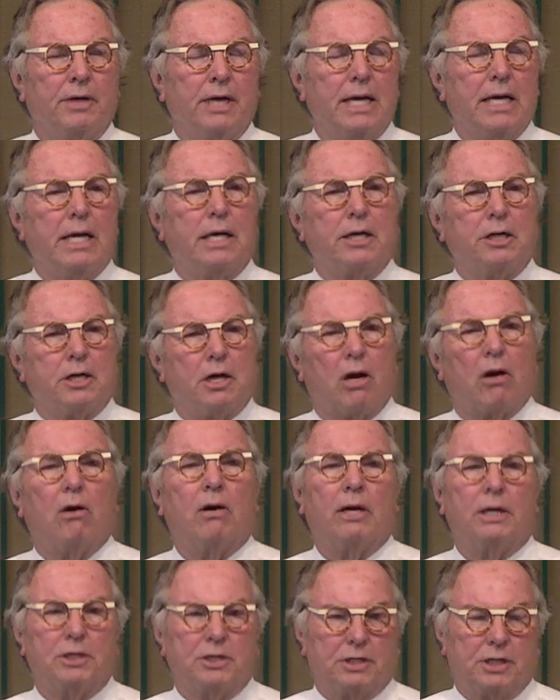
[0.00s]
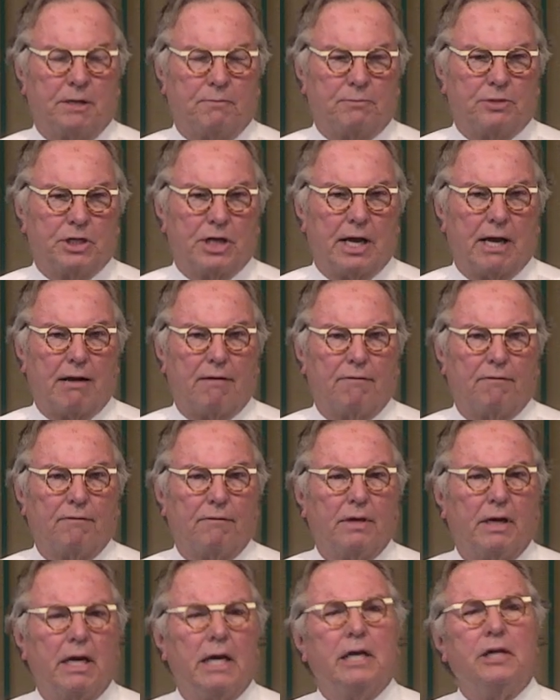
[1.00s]
He encouraged himself,
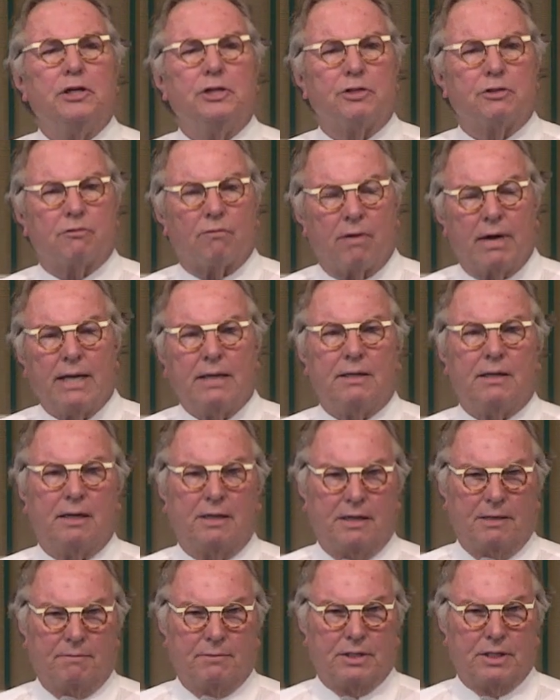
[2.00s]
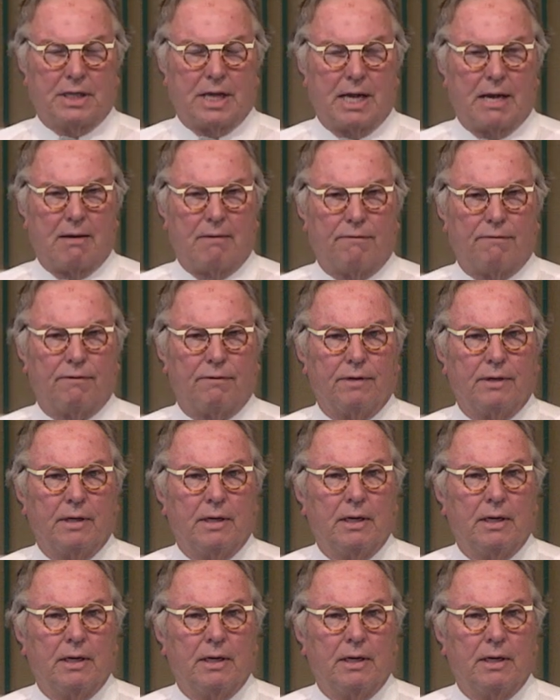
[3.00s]
he strengthened himself.